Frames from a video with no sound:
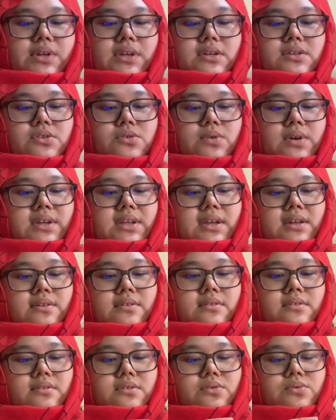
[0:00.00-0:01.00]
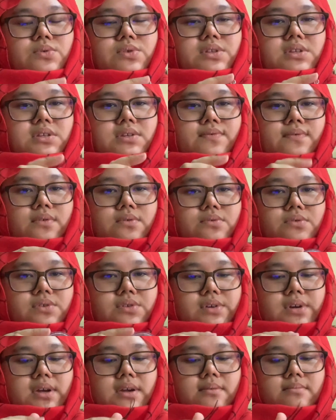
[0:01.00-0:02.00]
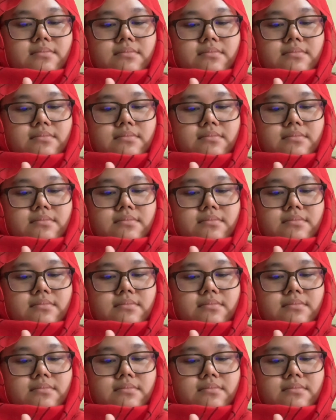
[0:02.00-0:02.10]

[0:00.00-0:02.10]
So I can use this phone strap.